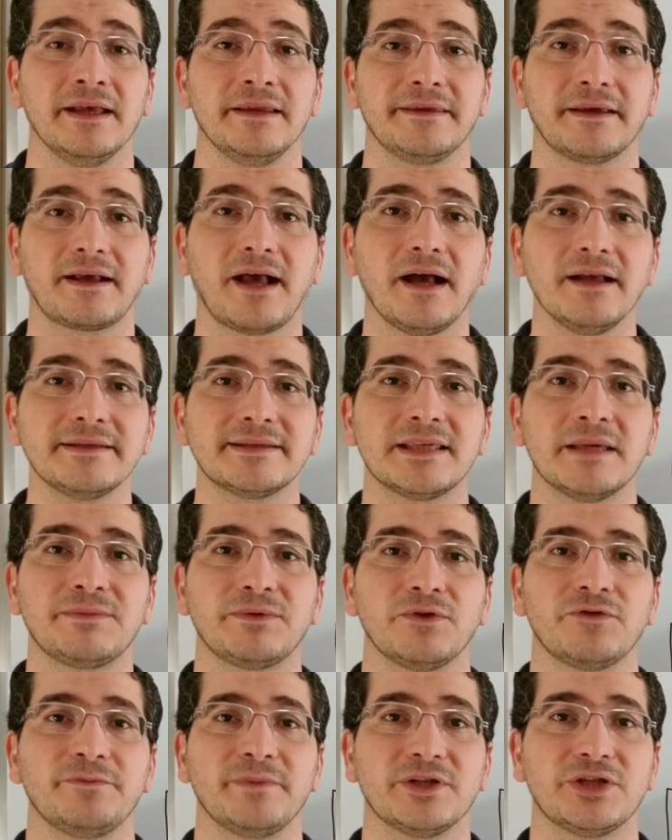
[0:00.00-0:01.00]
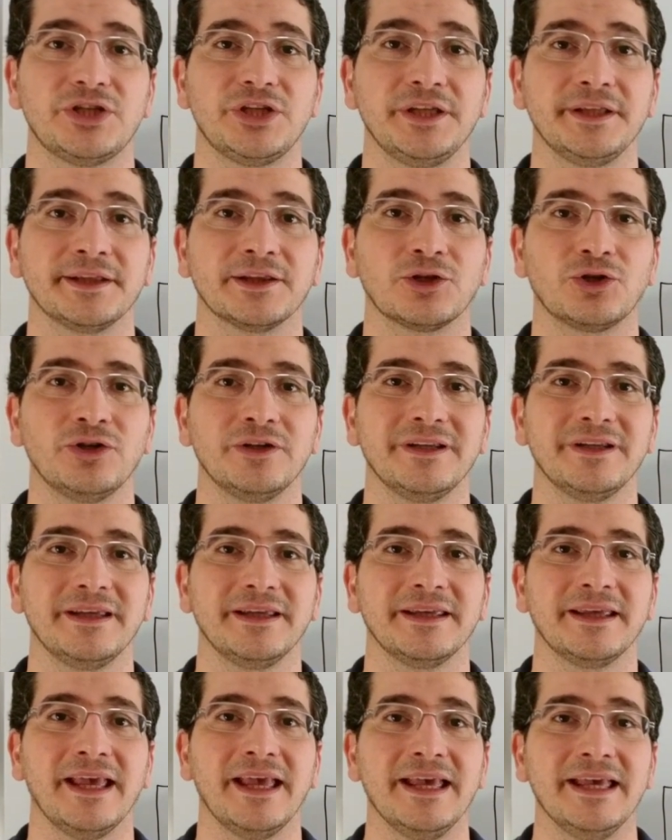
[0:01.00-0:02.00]
the concept of machine
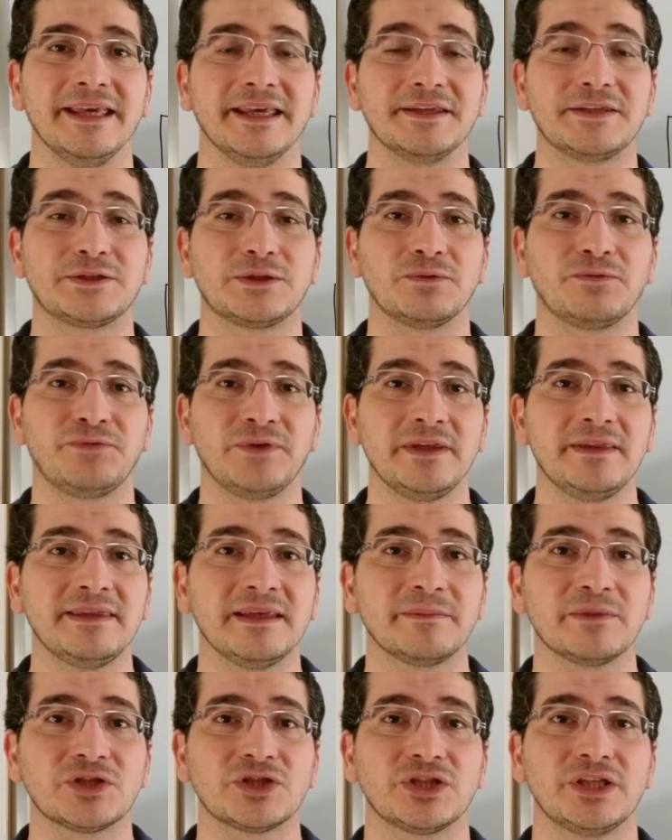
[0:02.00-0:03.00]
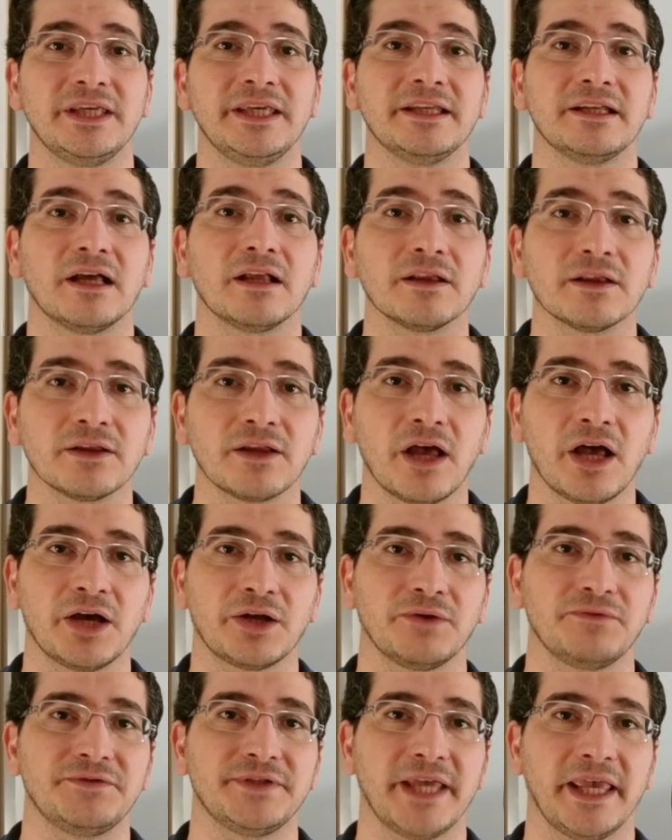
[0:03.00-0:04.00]
learning is to feed the machine a lot
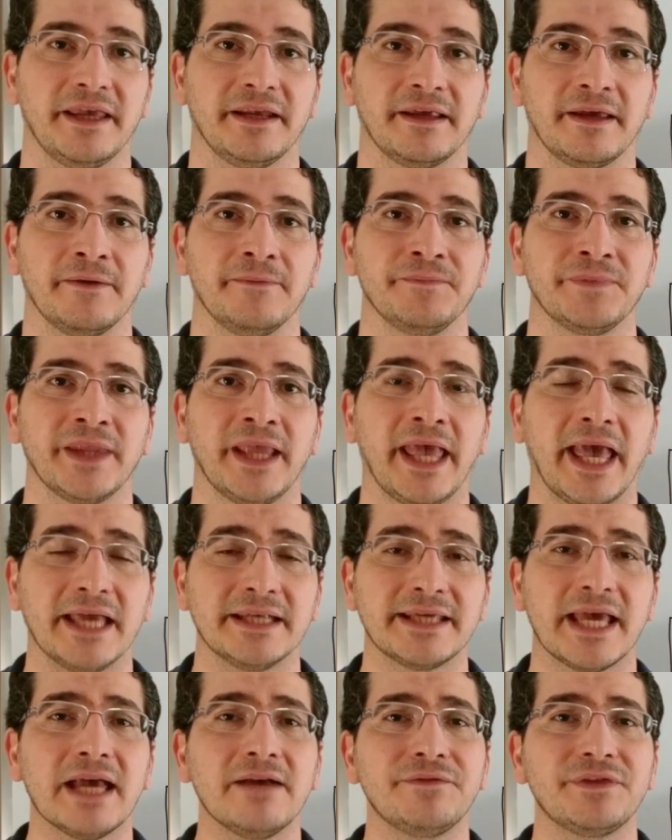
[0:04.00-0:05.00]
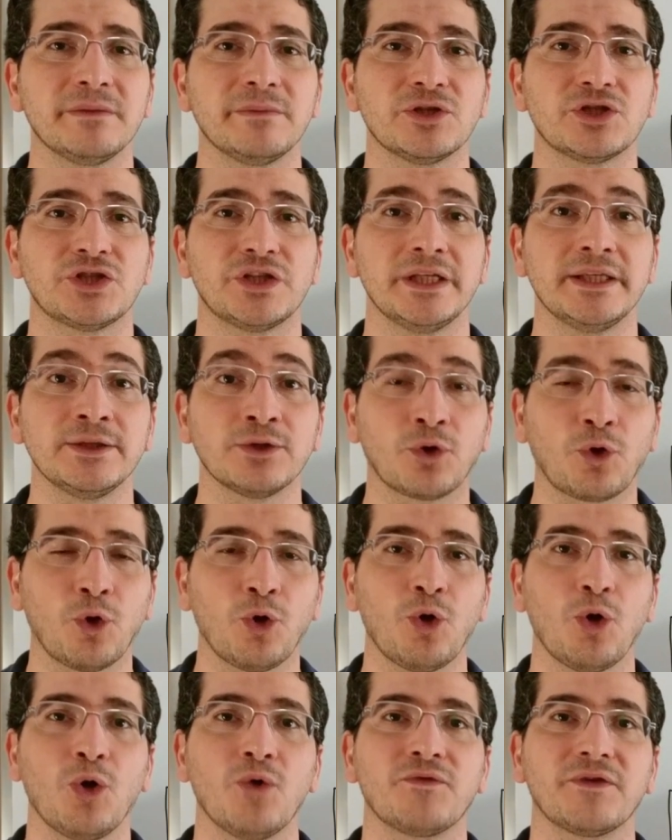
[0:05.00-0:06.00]
of data and have the machine
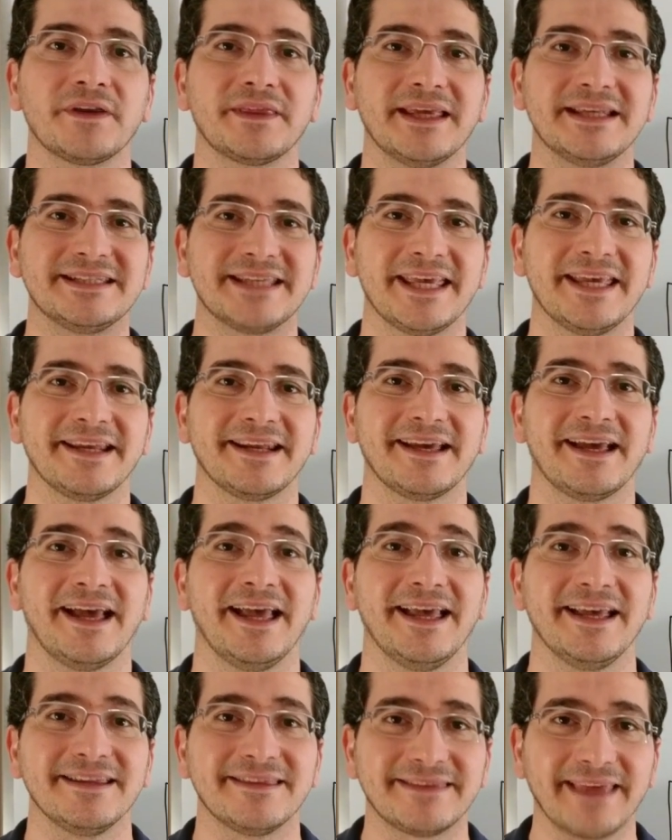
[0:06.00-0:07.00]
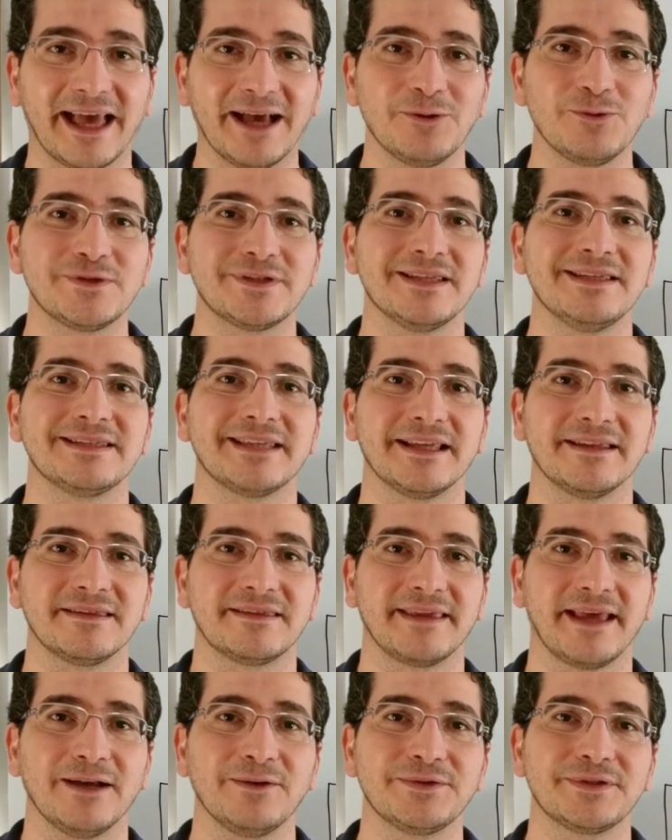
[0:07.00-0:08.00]
go over the data thousands and
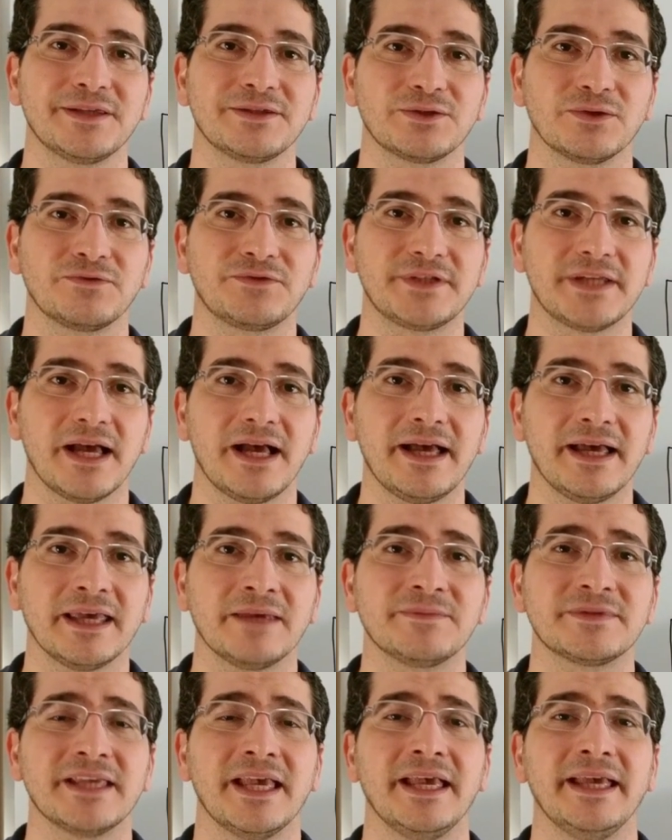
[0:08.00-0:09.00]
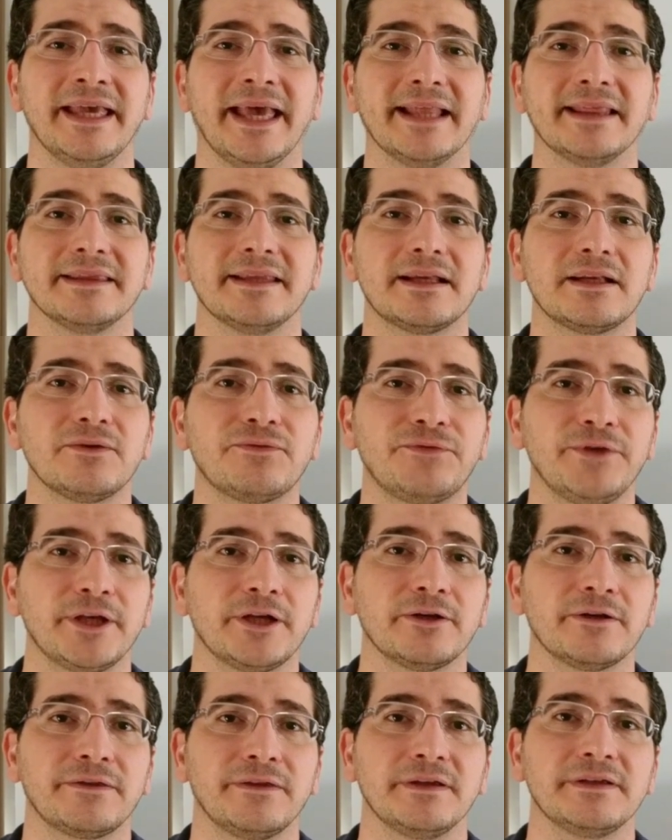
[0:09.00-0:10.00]
thousands of times and let it
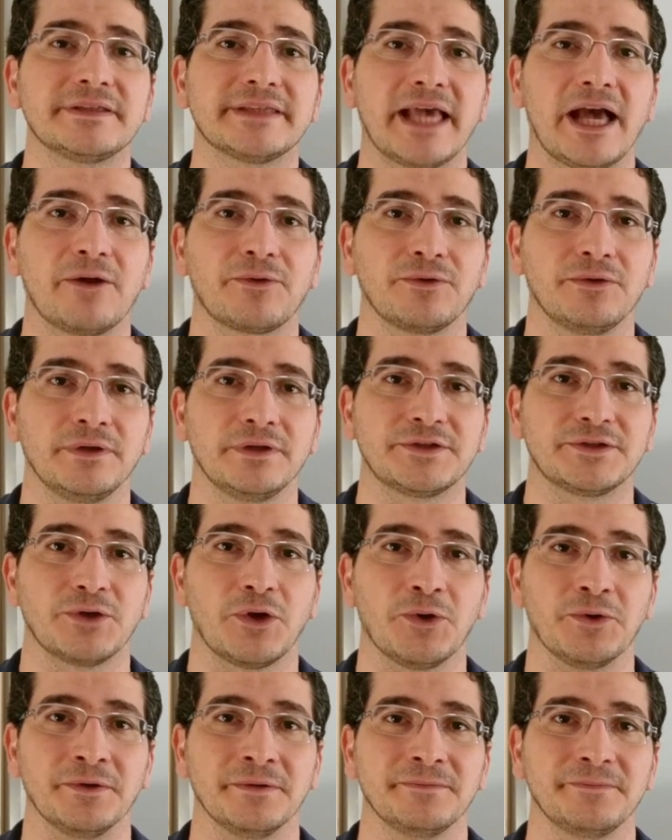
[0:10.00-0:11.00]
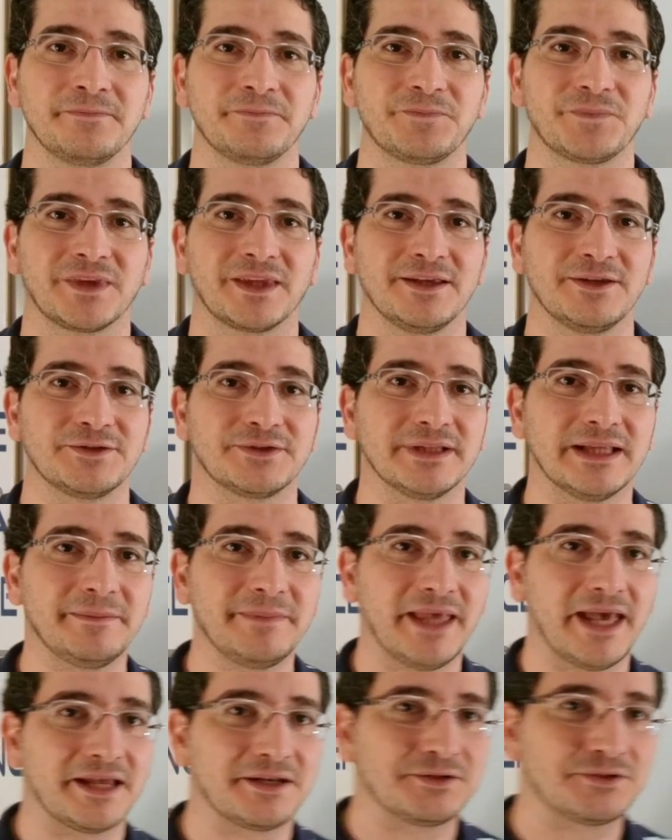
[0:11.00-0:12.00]
figure things out on its own. So let
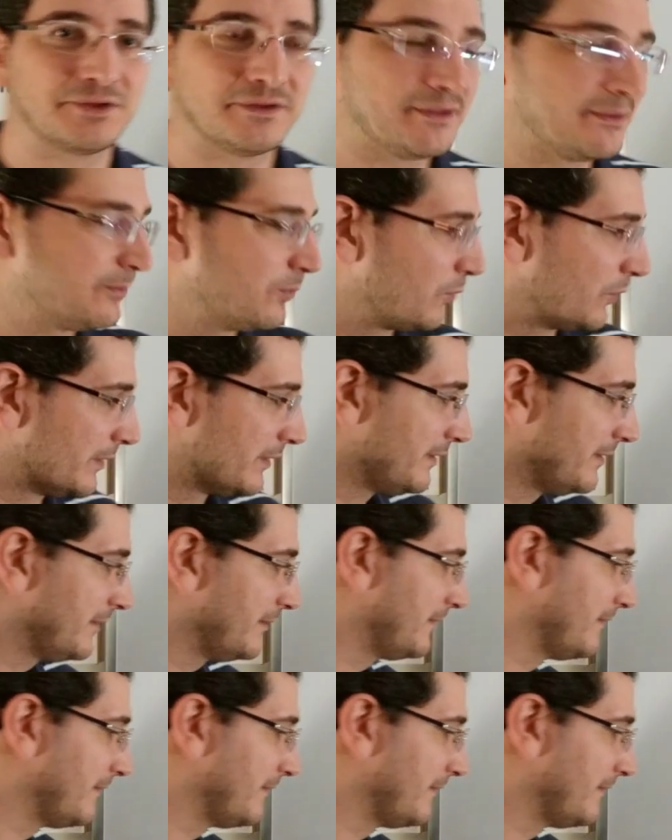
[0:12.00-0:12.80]
me add it to the board.